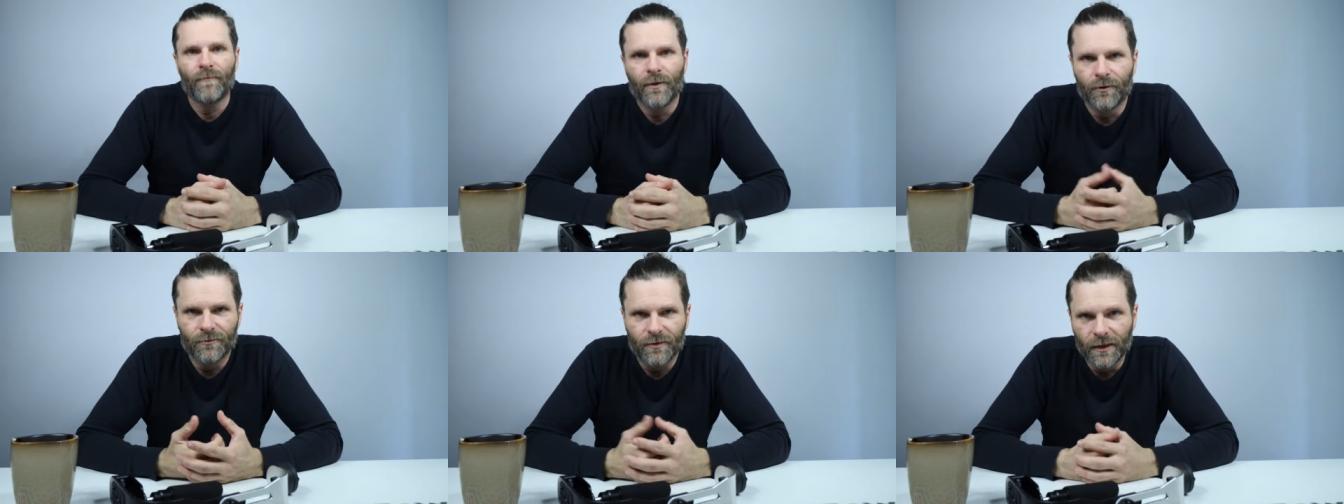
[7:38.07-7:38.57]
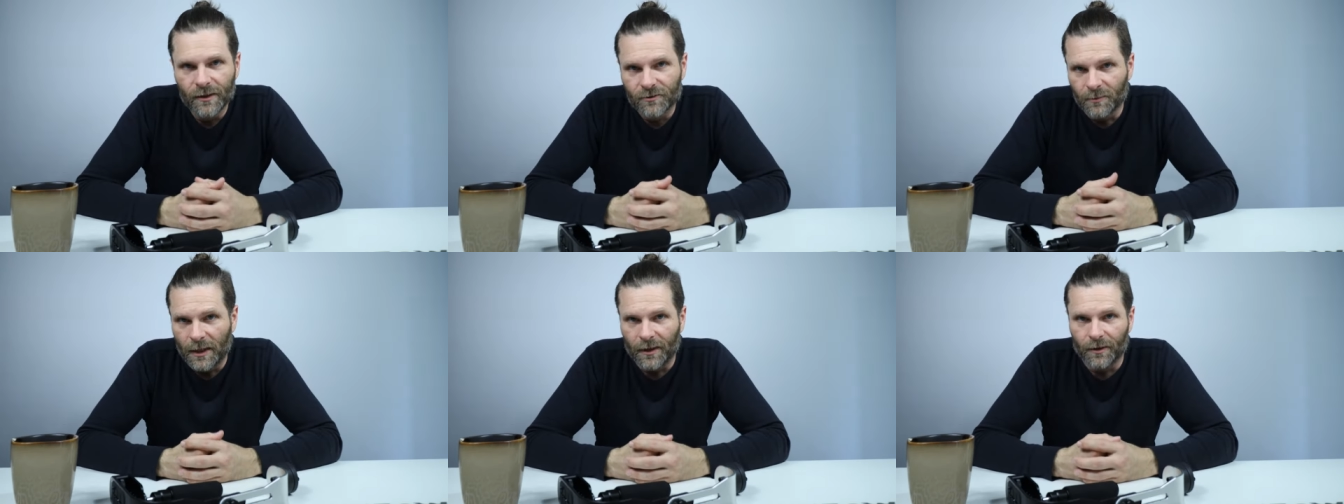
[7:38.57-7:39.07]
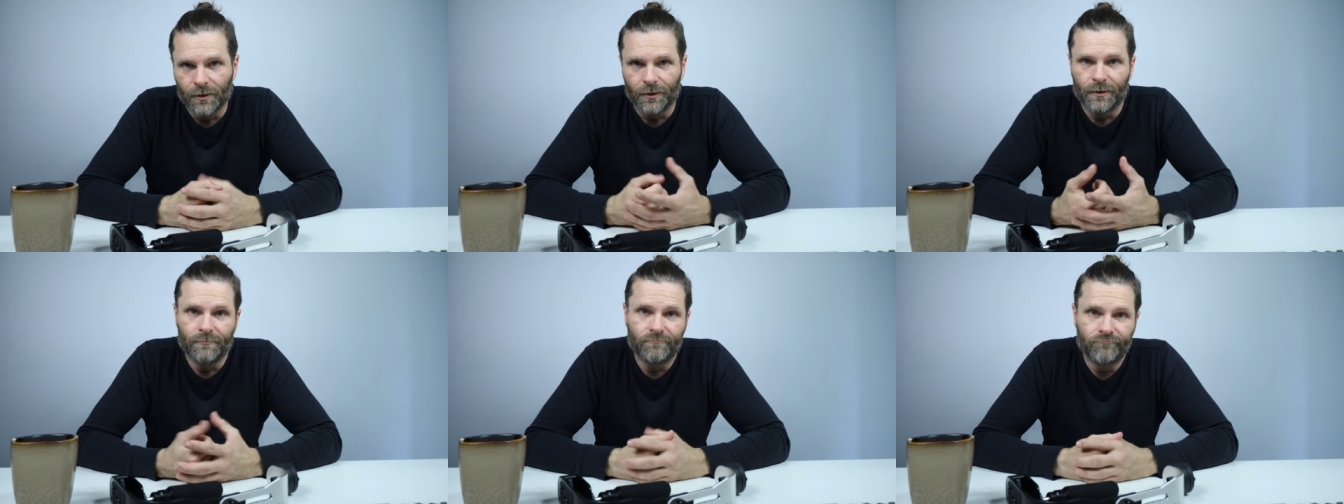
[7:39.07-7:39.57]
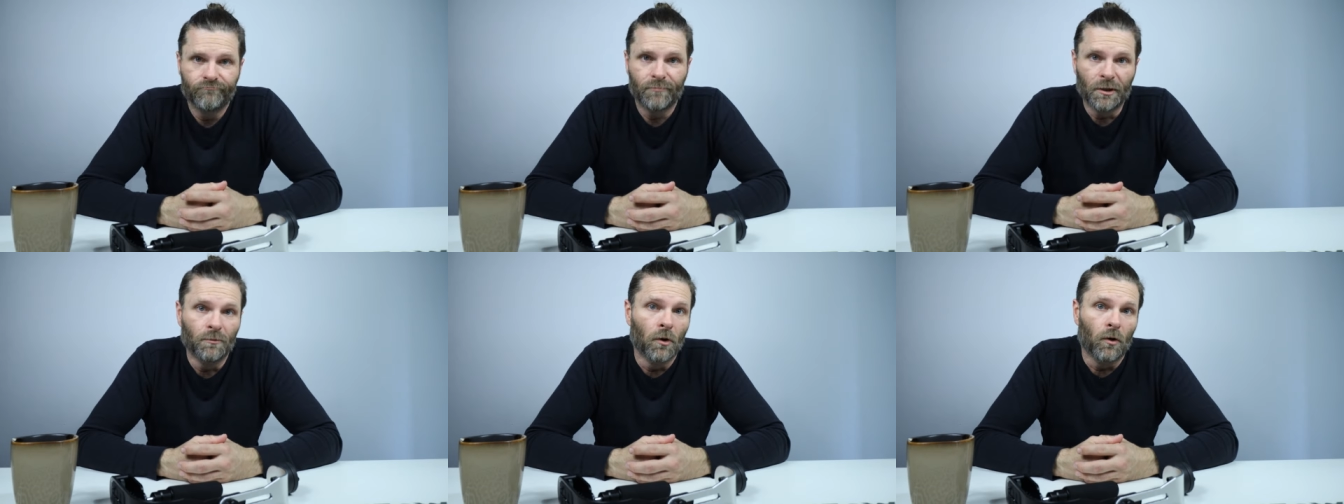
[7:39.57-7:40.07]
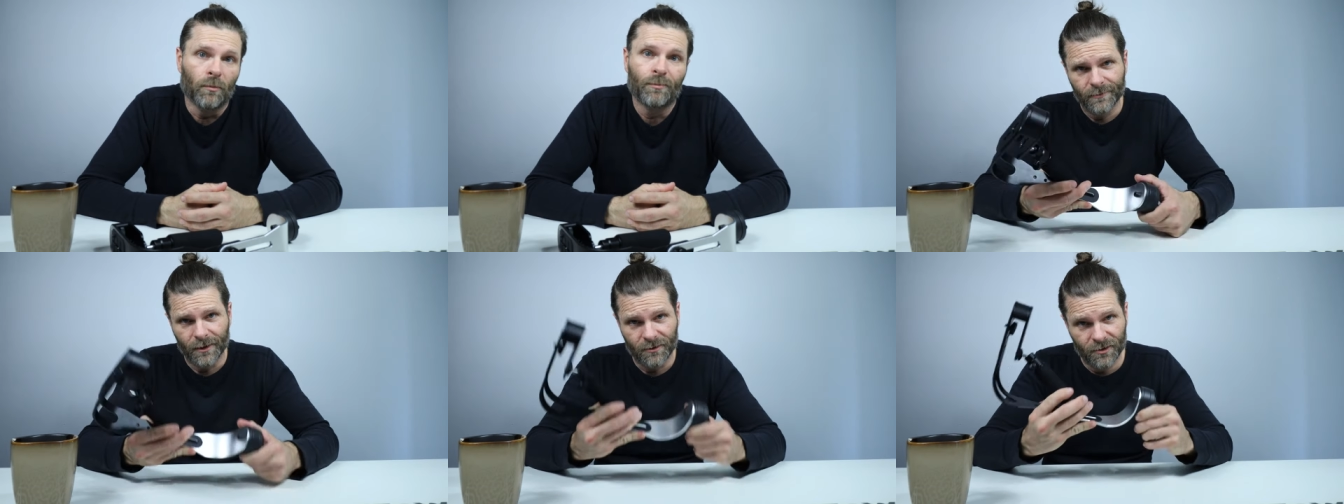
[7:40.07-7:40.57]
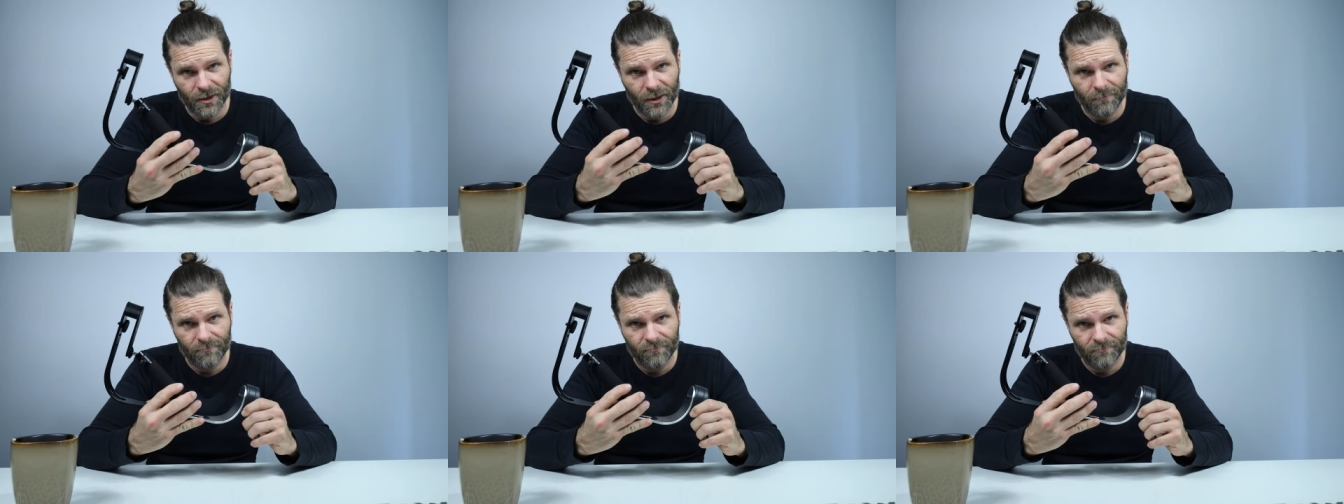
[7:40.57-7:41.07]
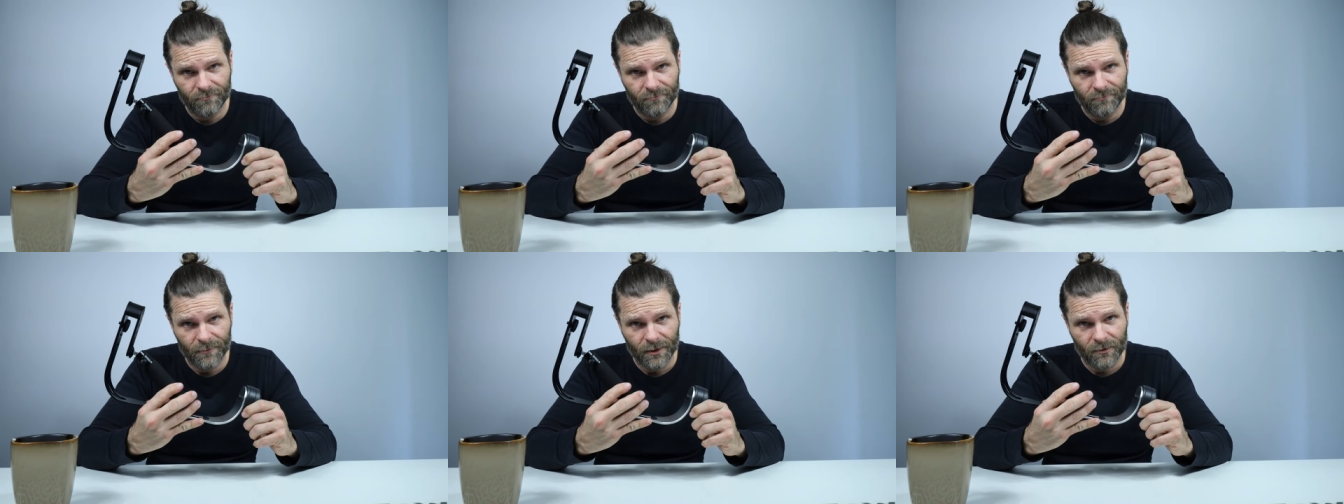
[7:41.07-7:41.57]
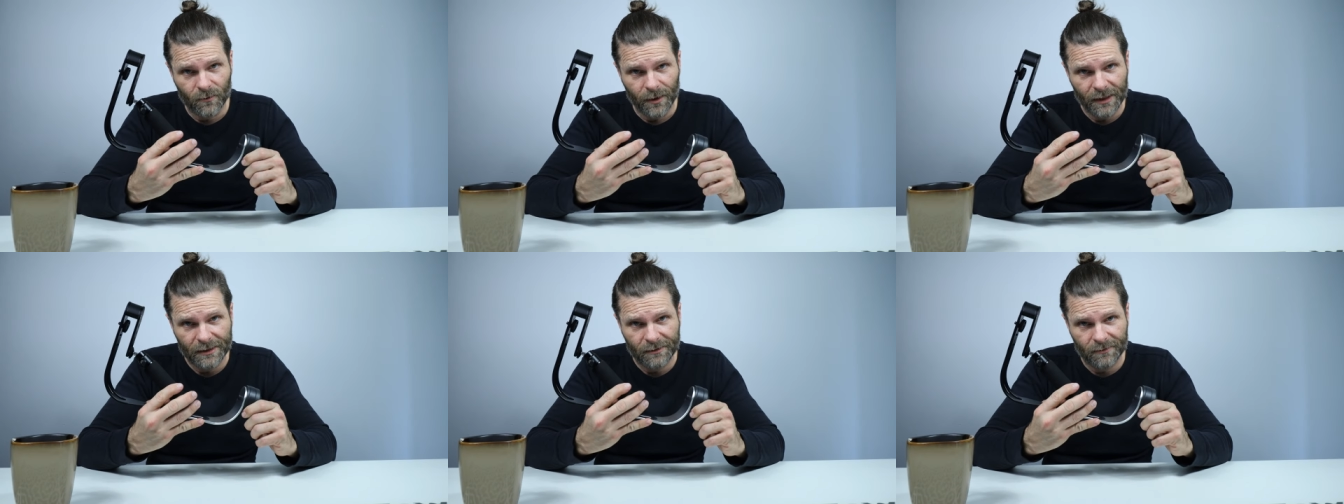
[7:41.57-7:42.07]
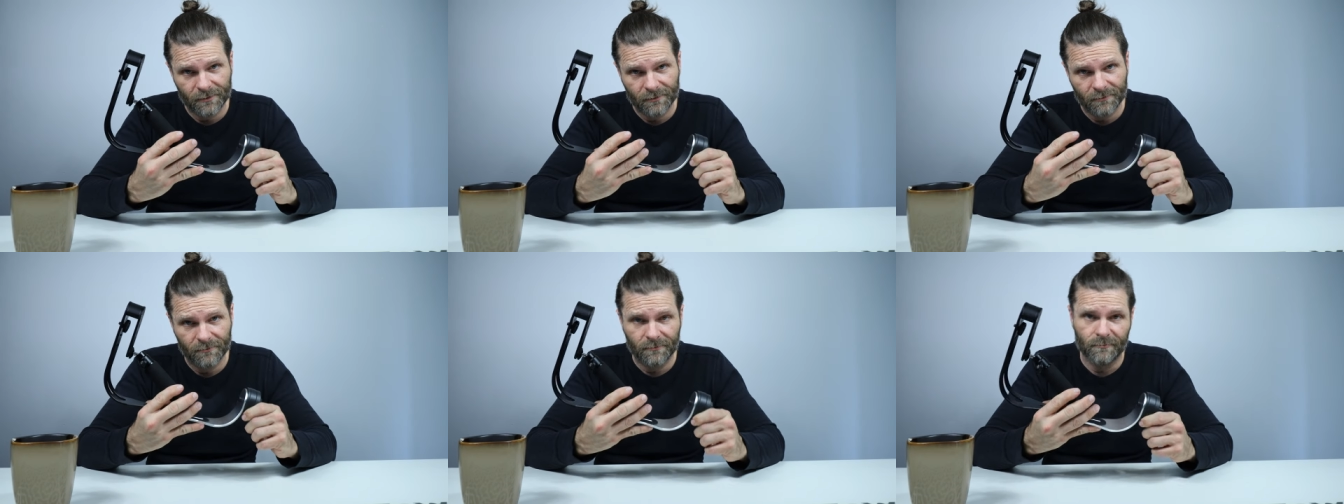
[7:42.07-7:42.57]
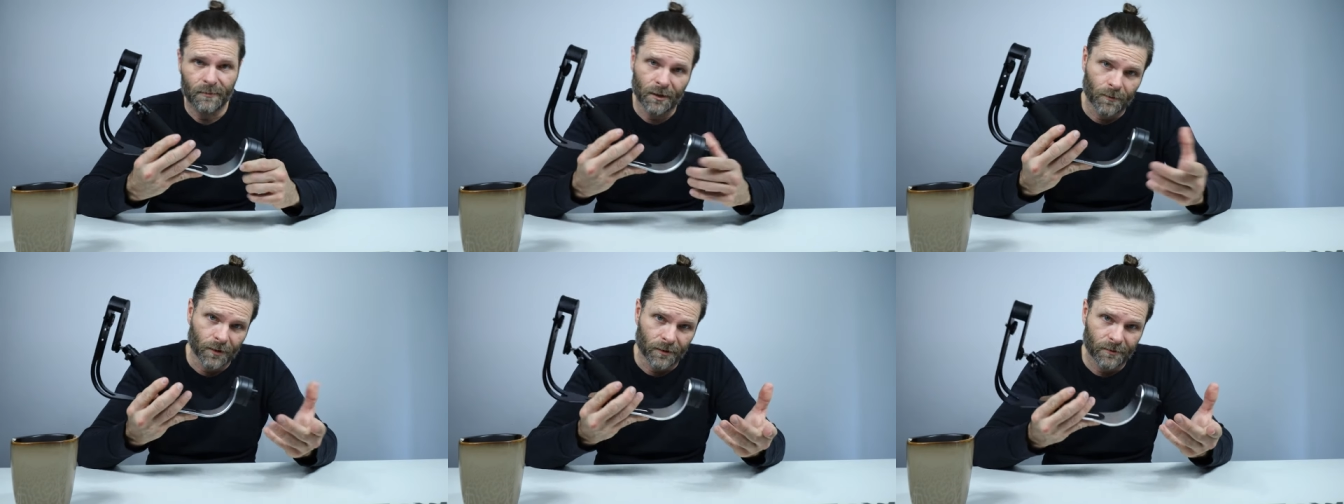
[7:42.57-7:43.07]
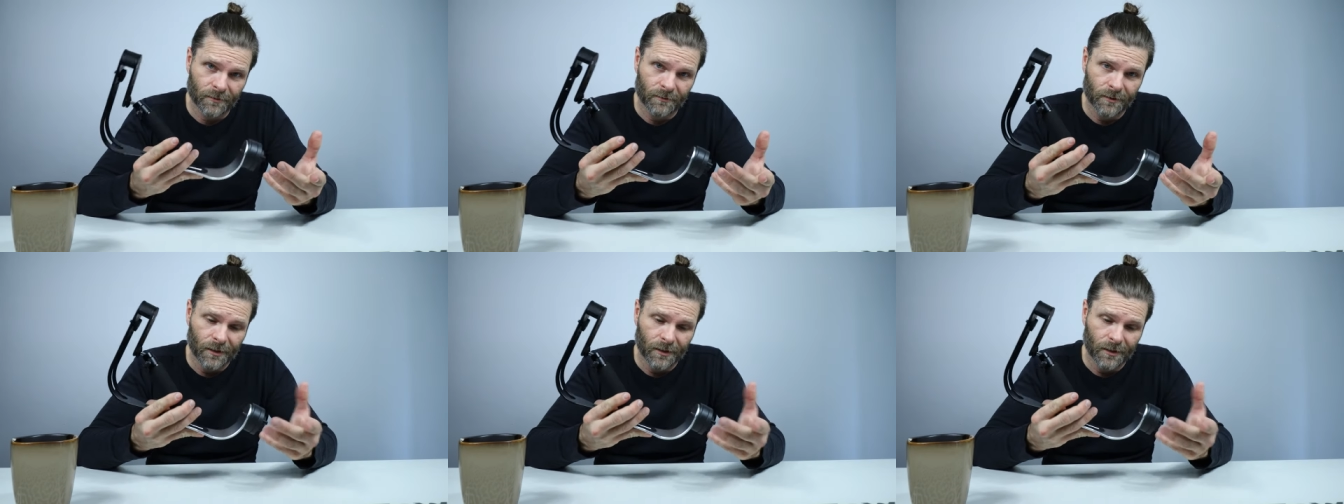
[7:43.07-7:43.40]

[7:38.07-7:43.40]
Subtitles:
Those things make good B-roll. It's cheap, it squeaks, but it works.